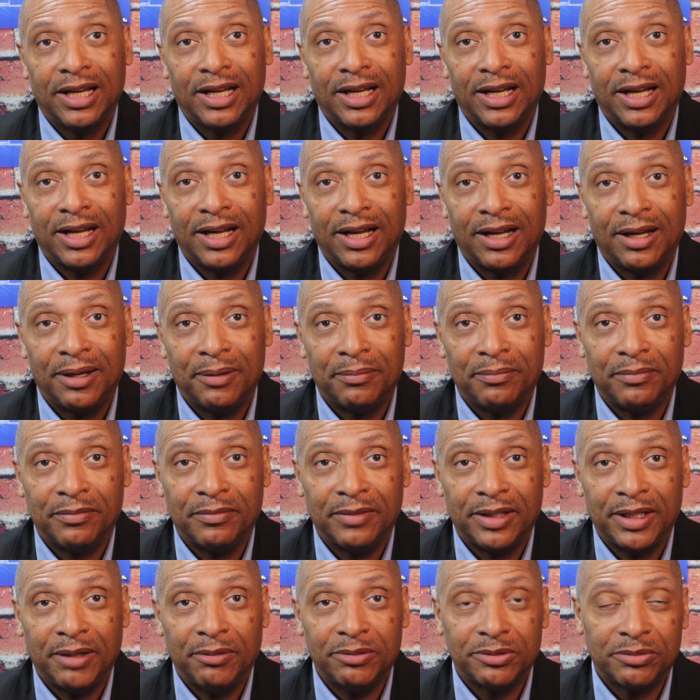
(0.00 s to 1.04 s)

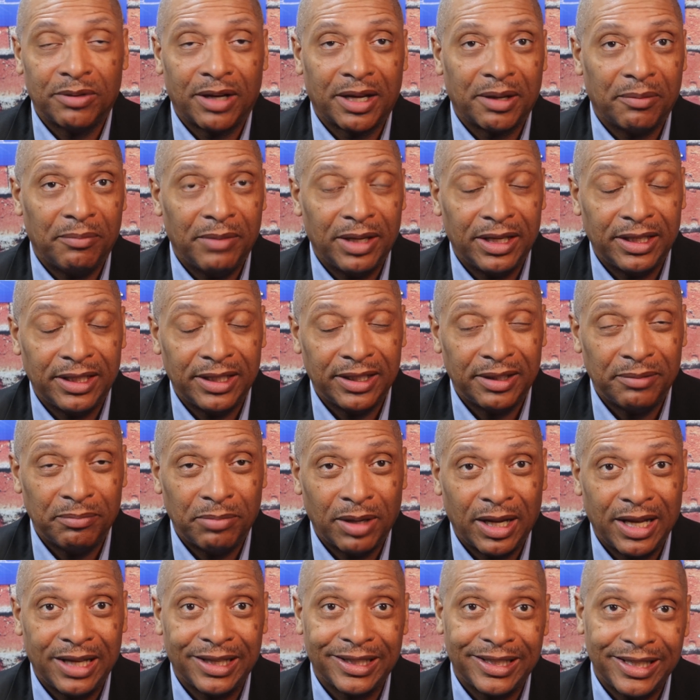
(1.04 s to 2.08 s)
It was recommended
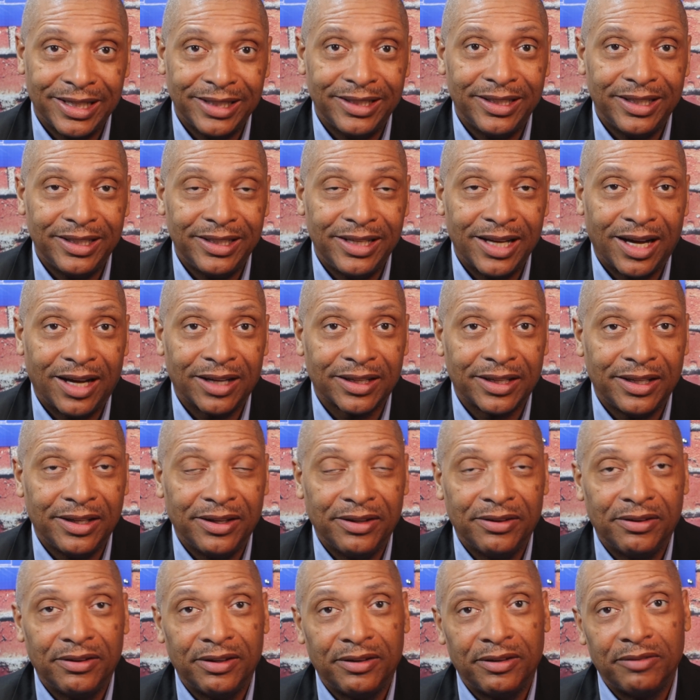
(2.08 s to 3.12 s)
by a kidney doc
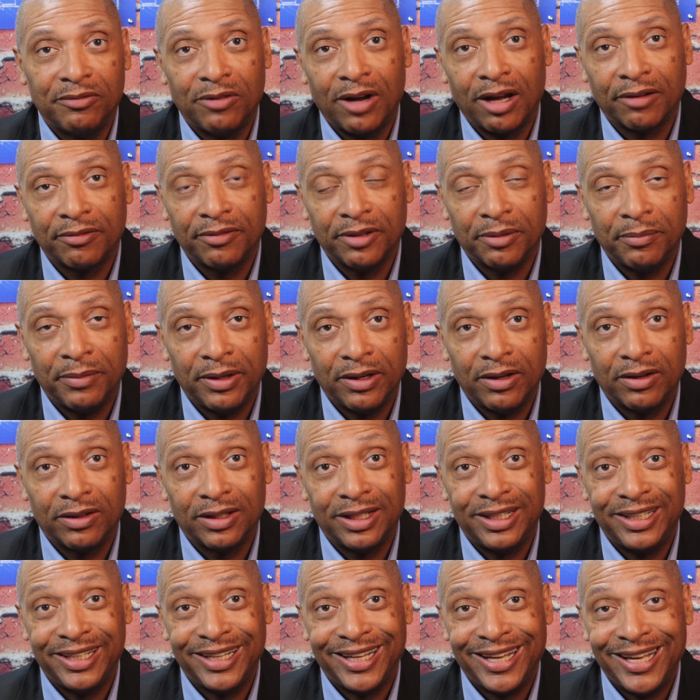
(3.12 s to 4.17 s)
here in Rockville,
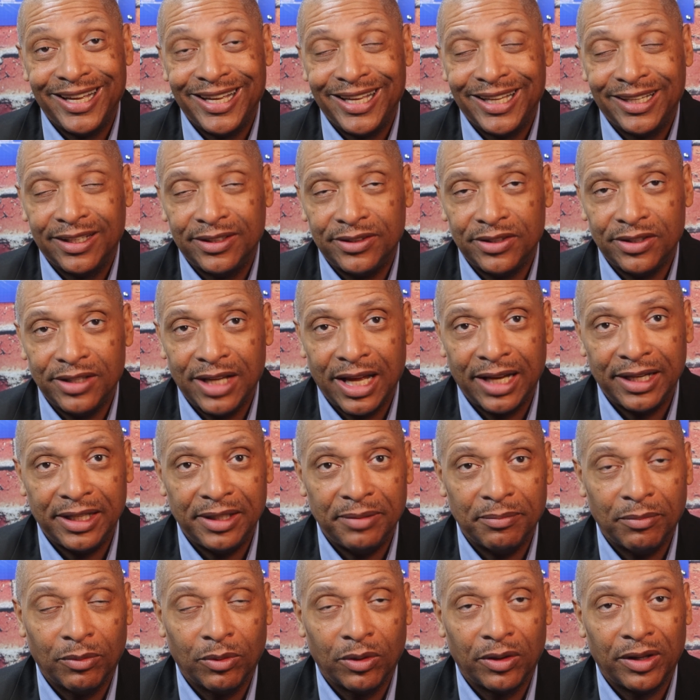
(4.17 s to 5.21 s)
Maryland. Do not
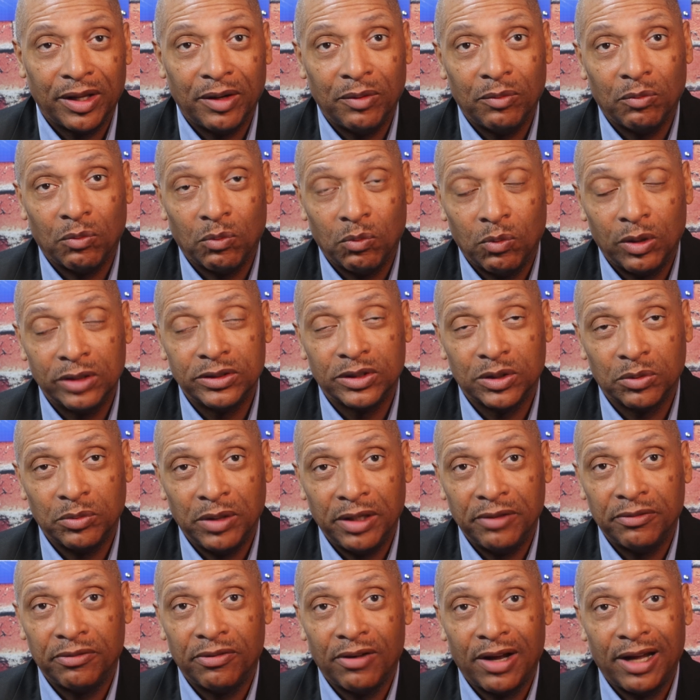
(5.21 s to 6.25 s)
eat more than once a
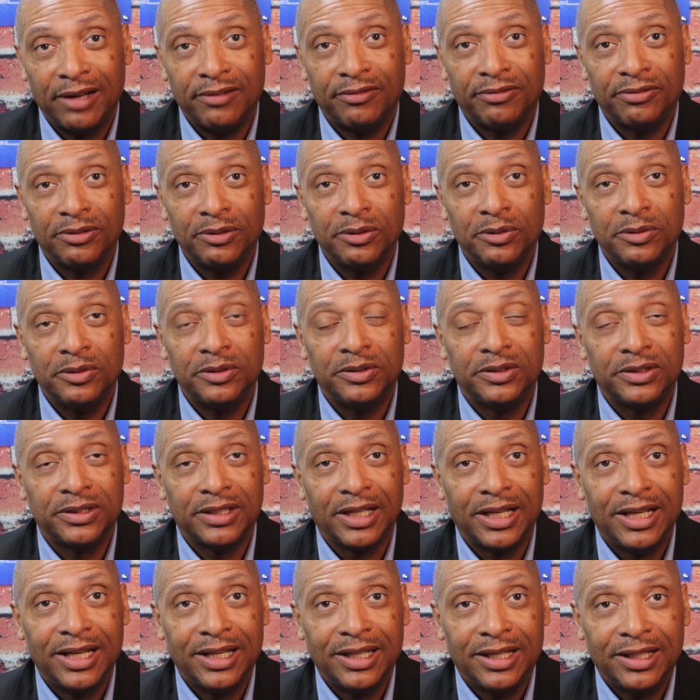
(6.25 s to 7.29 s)
week fried
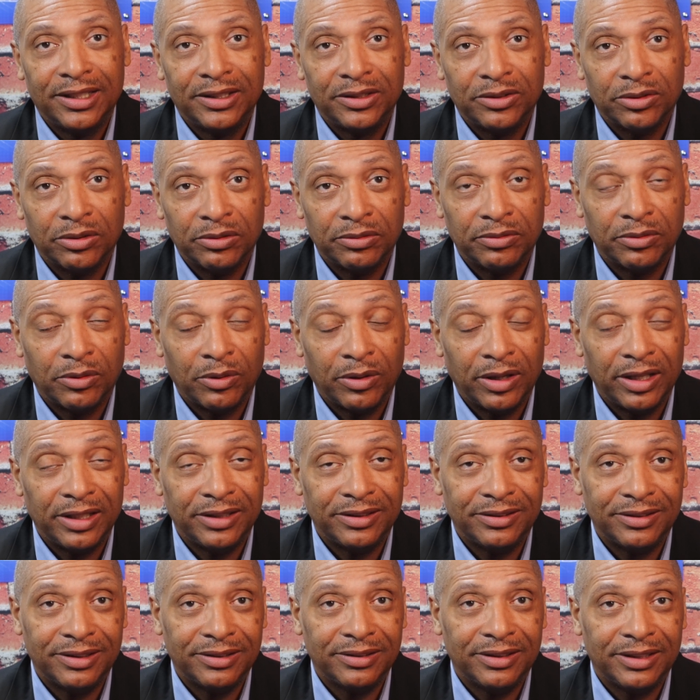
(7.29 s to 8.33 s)
foods to
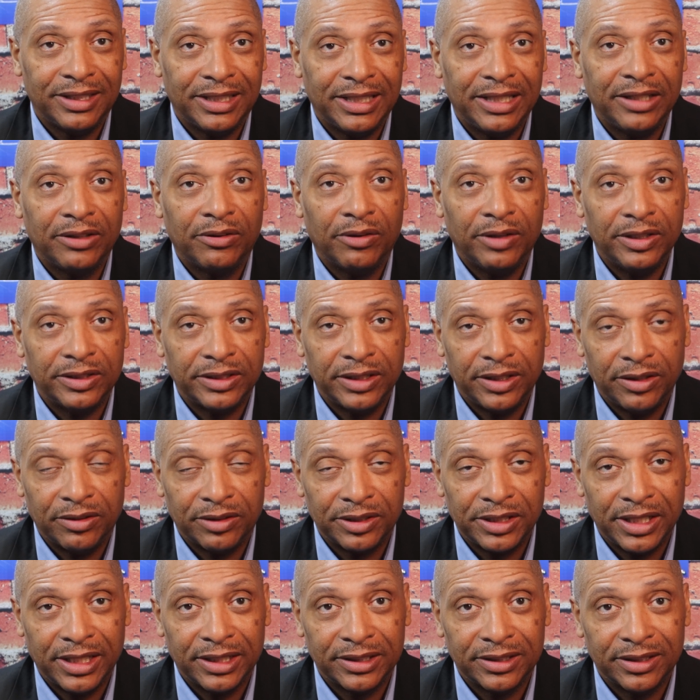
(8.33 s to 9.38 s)
avoid increasing your
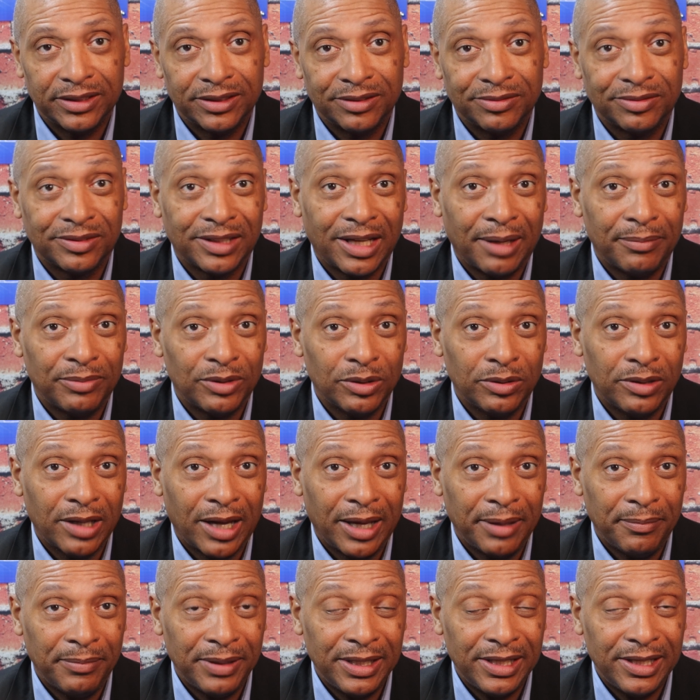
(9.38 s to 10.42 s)
chances of type 2
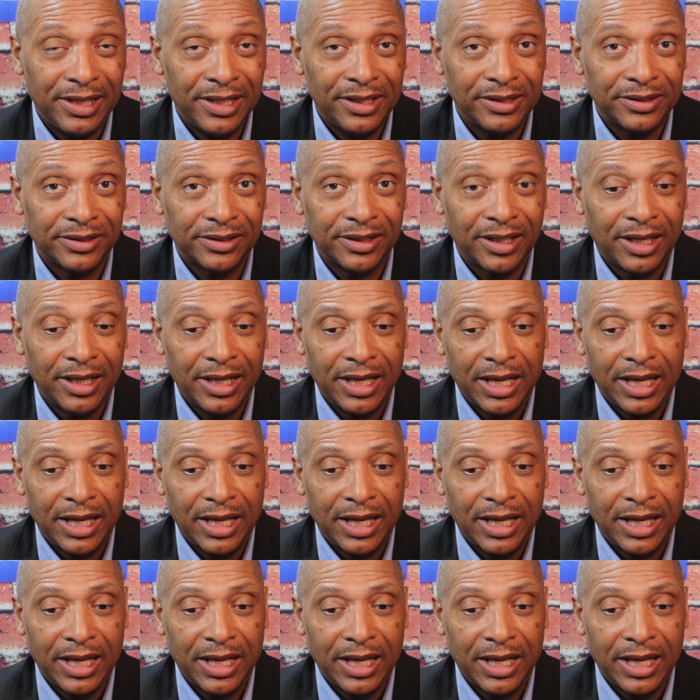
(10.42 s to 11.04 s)
diabetes.